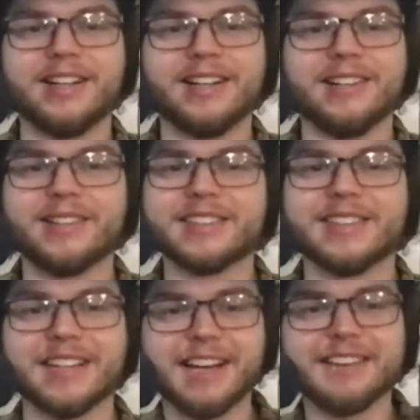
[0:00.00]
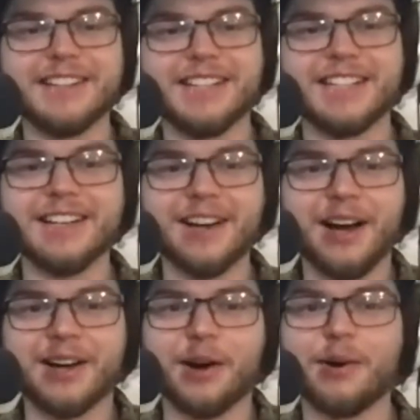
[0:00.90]
You're just like, hey, this shit
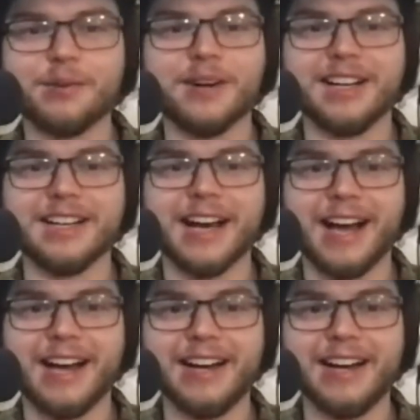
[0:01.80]
I already had